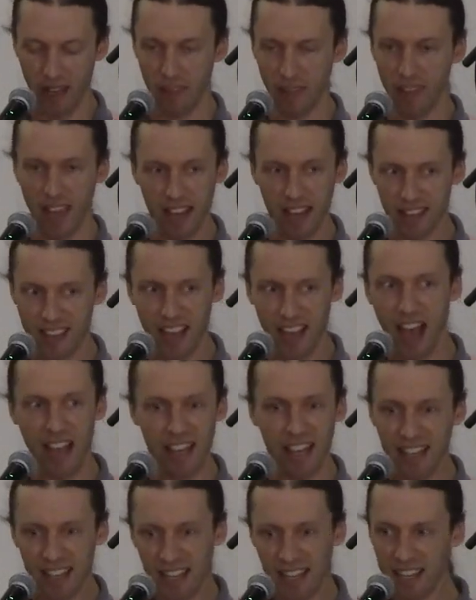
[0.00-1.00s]
The
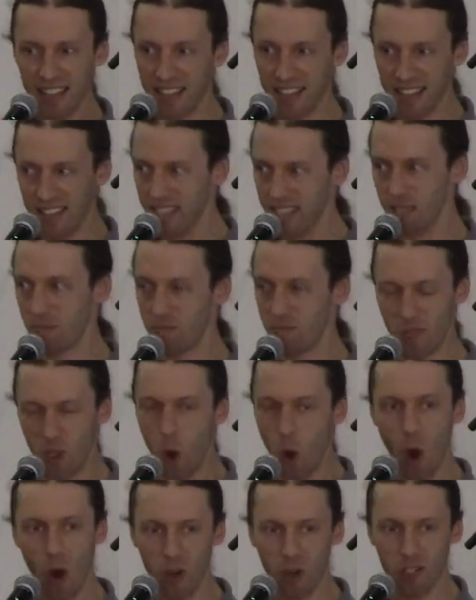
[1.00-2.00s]
anxiety that's
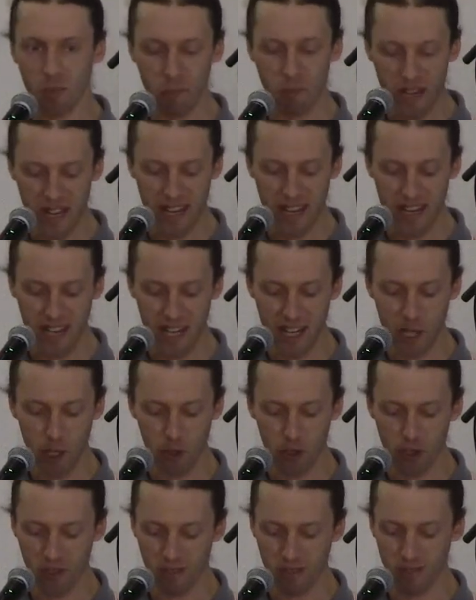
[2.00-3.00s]
dogged me
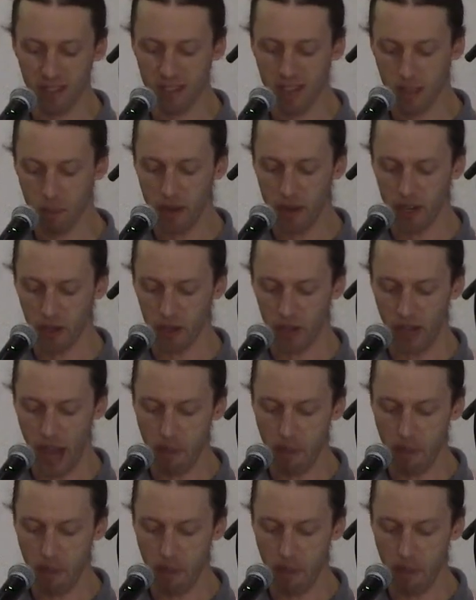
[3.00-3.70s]
just disappeared.